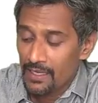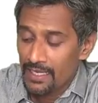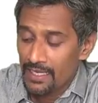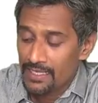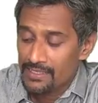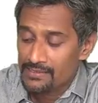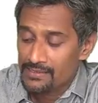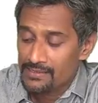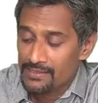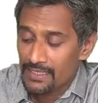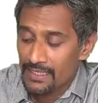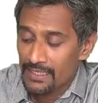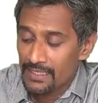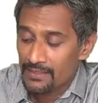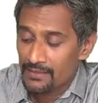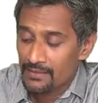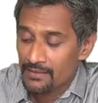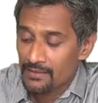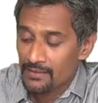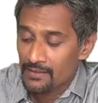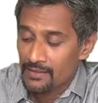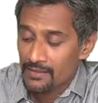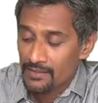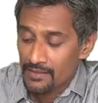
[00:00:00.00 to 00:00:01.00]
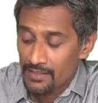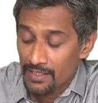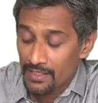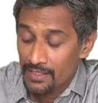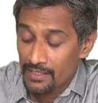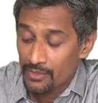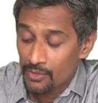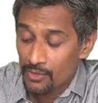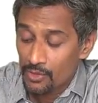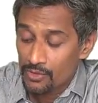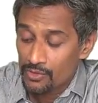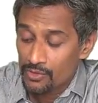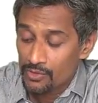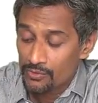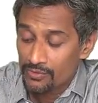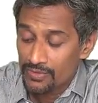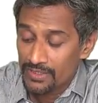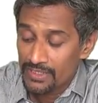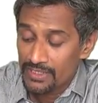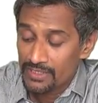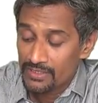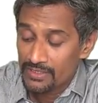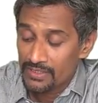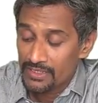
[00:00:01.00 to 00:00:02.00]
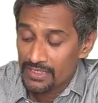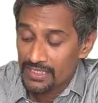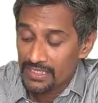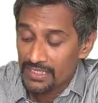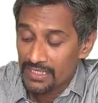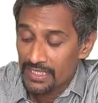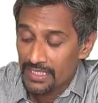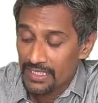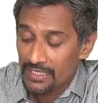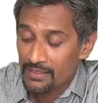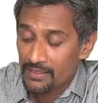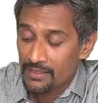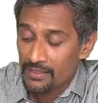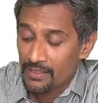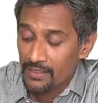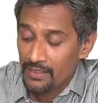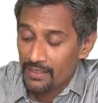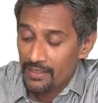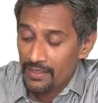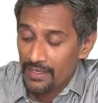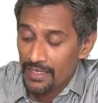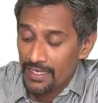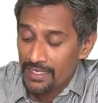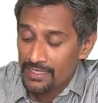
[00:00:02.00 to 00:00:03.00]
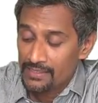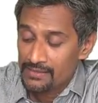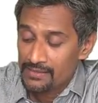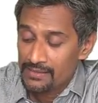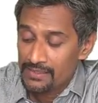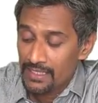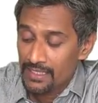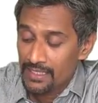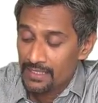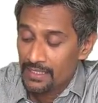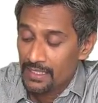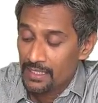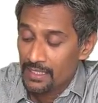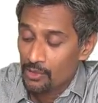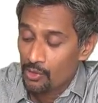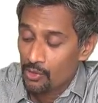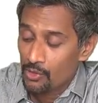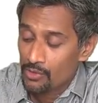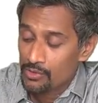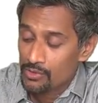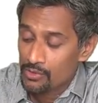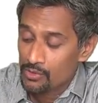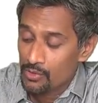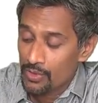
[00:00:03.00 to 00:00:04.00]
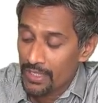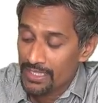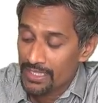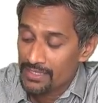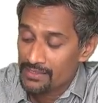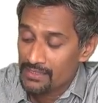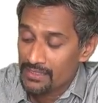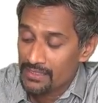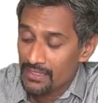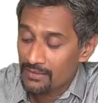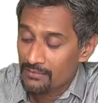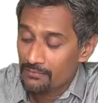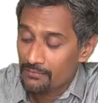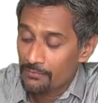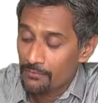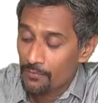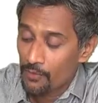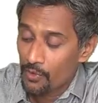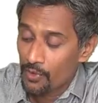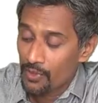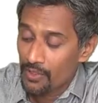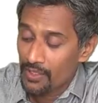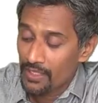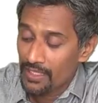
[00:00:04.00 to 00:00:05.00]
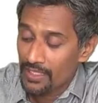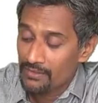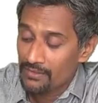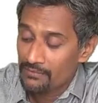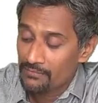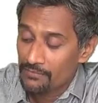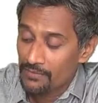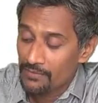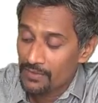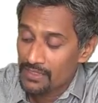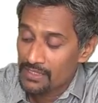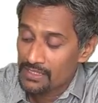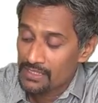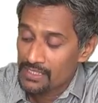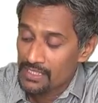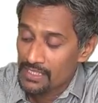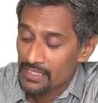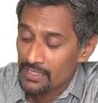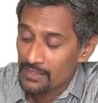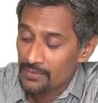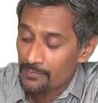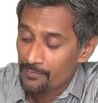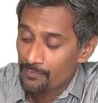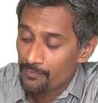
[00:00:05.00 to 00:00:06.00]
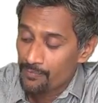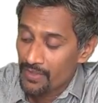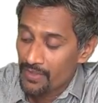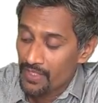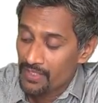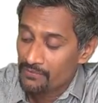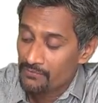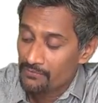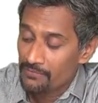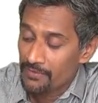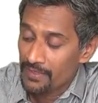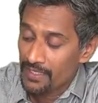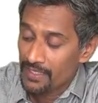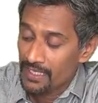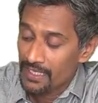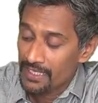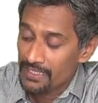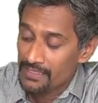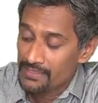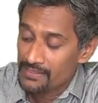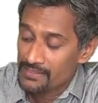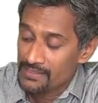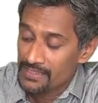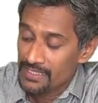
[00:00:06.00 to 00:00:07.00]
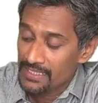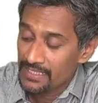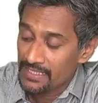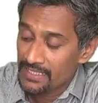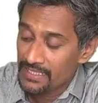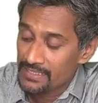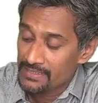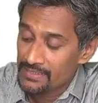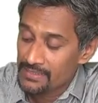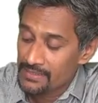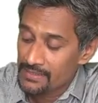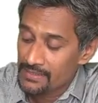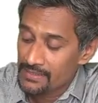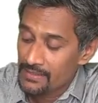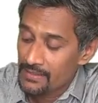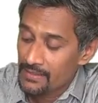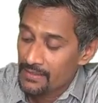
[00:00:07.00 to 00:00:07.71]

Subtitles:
SN. Here also we did TN, SN, and also SN for infinity, infinite series.